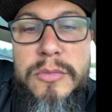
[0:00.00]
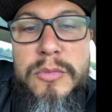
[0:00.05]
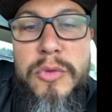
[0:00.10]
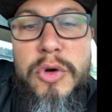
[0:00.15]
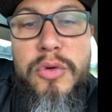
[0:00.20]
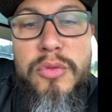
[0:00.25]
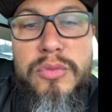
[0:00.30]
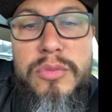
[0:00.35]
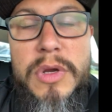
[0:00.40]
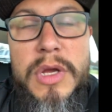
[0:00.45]

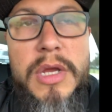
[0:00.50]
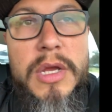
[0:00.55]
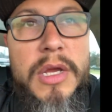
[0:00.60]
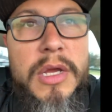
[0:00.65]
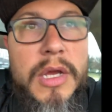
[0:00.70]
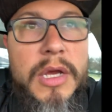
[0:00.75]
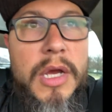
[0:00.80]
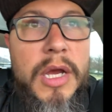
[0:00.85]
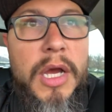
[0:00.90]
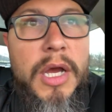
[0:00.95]
Whoa.
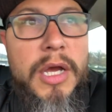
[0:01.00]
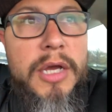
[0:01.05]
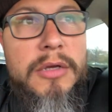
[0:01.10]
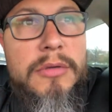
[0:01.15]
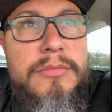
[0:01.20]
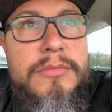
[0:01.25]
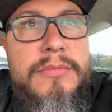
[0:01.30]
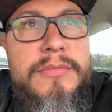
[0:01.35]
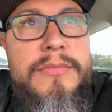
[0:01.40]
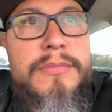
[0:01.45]

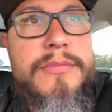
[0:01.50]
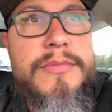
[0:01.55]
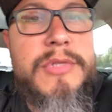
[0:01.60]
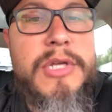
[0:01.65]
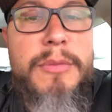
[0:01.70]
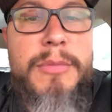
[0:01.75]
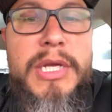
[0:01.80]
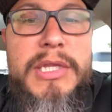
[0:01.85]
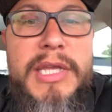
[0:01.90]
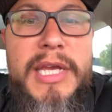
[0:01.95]
Sorry
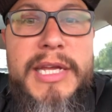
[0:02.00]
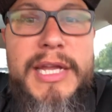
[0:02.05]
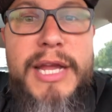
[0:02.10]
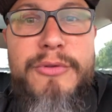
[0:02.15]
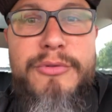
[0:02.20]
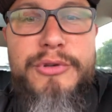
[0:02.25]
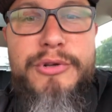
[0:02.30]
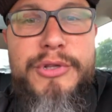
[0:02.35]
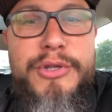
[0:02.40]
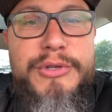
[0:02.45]
about that,
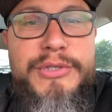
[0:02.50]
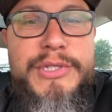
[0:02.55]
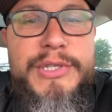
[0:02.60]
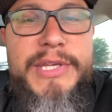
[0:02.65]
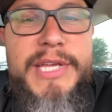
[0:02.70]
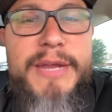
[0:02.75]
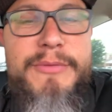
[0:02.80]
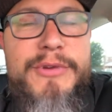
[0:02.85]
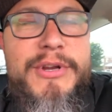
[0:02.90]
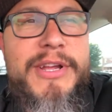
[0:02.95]
got real close to
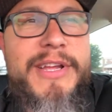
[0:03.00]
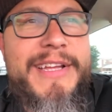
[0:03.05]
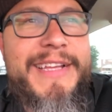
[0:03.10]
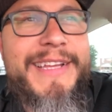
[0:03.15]
the camera.